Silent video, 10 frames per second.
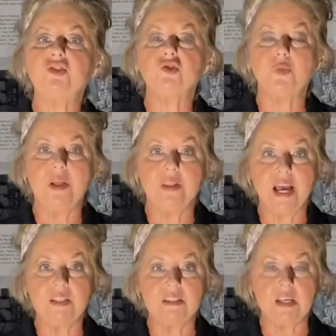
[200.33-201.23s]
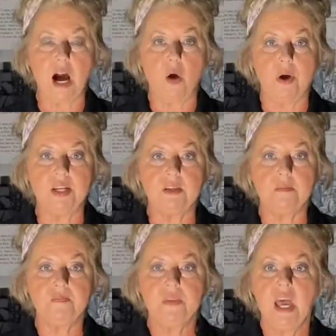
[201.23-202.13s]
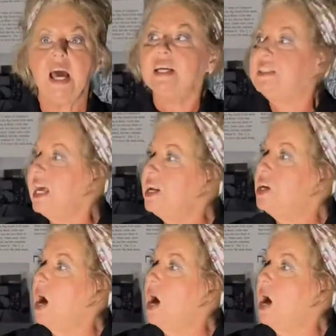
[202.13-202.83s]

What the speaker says: when they saw it. Sitting